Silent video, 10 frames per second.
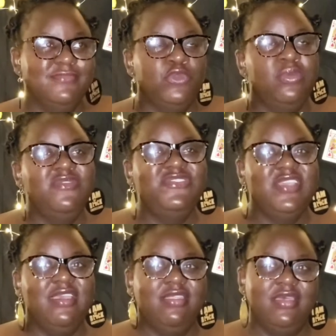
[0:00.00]
We move
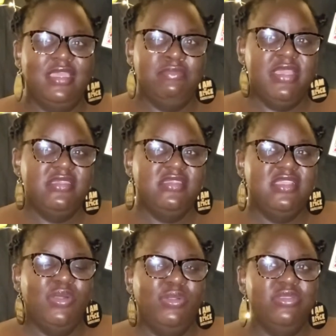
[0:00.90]
together and my sister
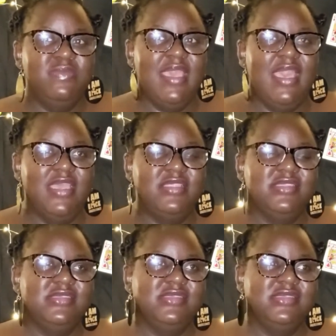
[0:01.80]
holds my hand,
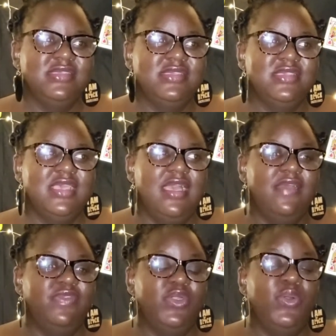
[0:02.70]

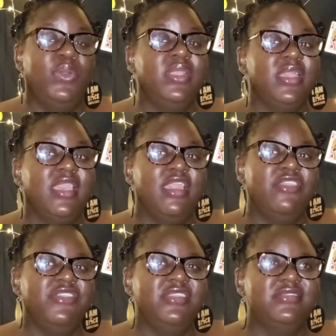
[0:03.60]
and they call her
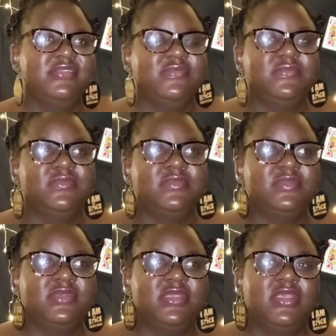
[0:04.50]
caring.
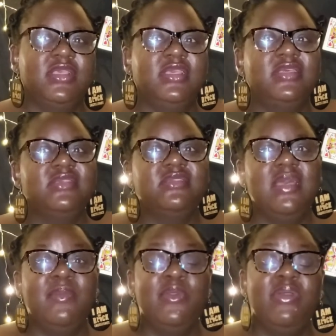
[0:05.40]

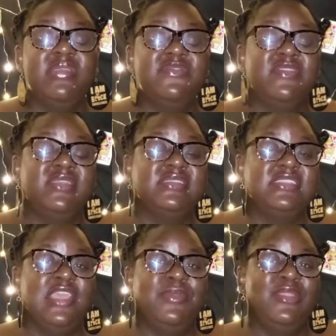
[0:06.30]
Some go as far as
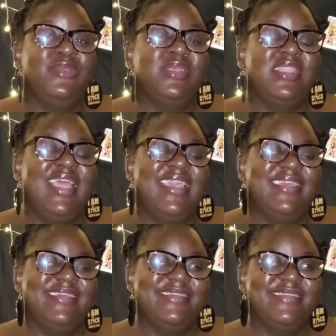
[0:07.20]
saying we look alike.
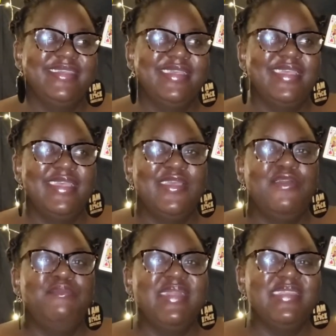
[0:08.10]

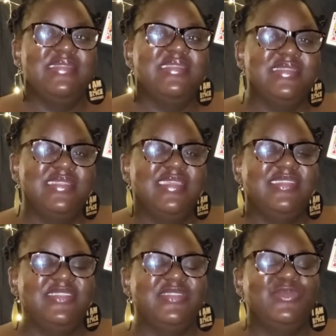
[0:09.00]
My sister
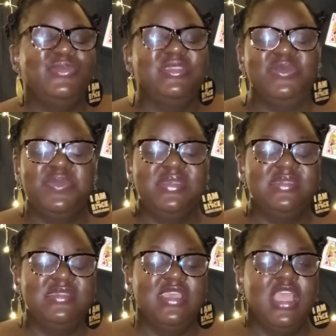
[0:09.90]
just whispers,
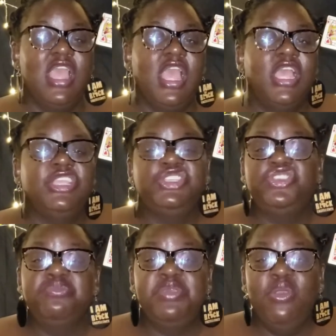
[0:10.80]

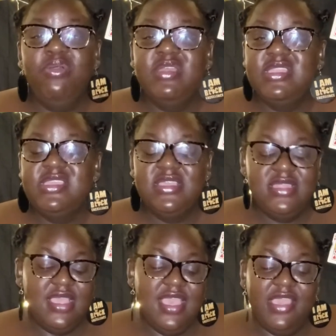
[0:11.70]
should be all the
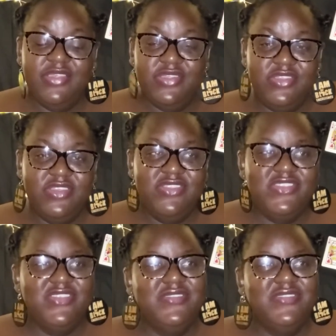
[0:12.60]
DNA exchange.